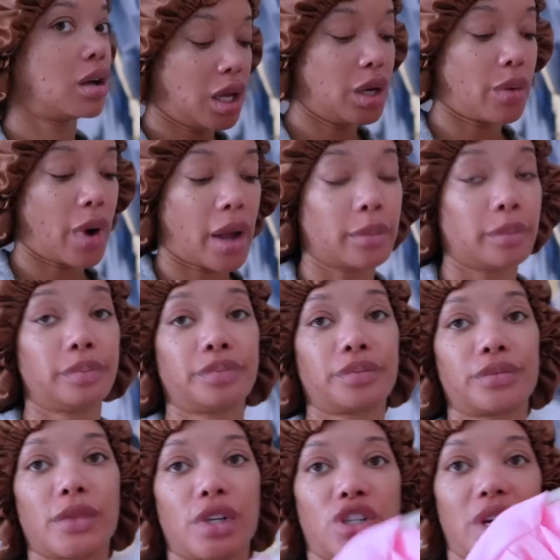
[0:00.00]
Anyway,
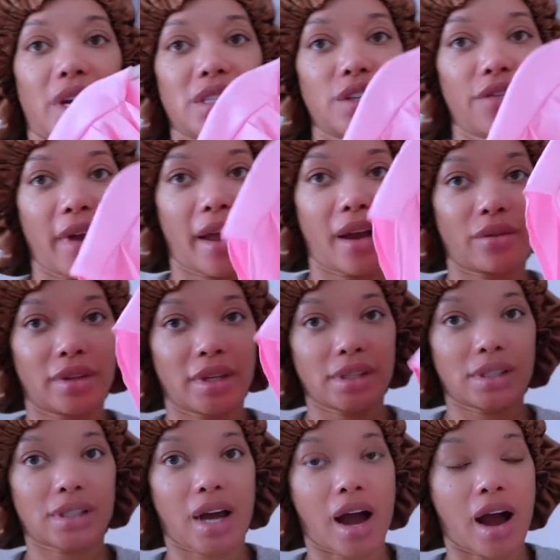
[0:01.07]
just found
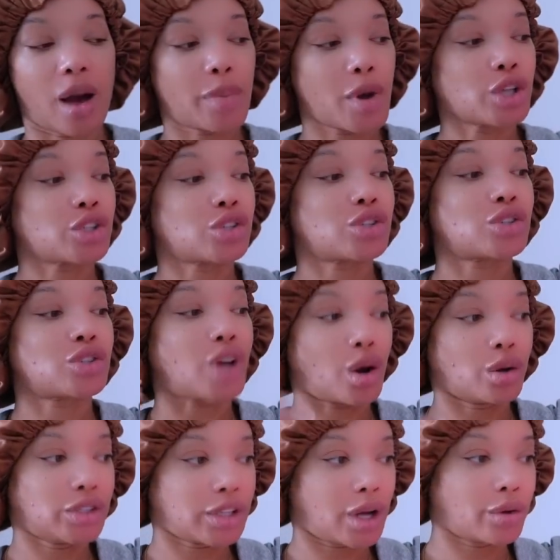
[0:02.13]
this top,
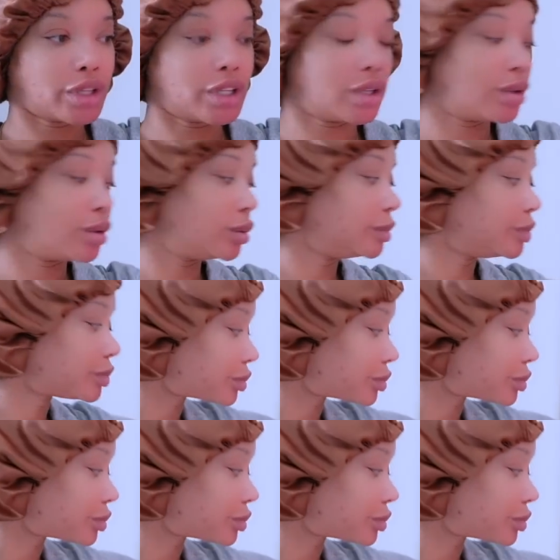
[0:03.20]
so so cute.